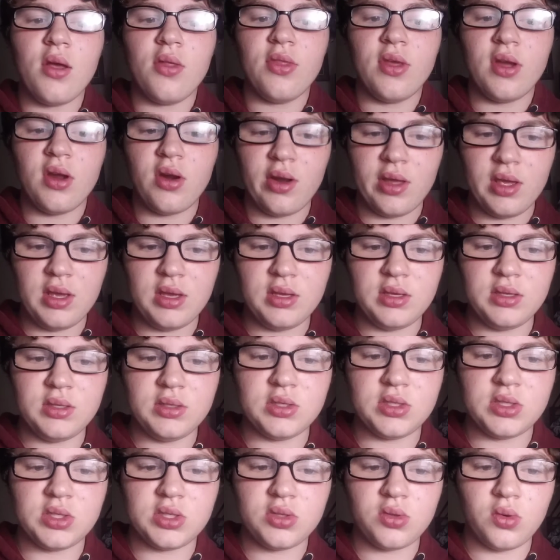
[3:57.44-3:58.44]
there
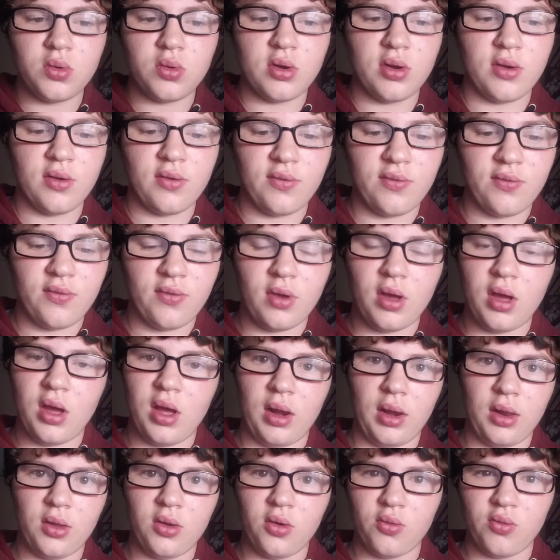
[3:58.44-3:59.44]
is sort of
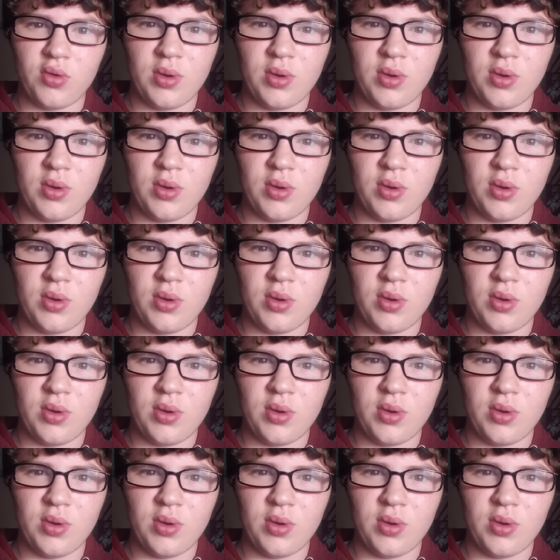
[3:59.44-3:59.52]
a little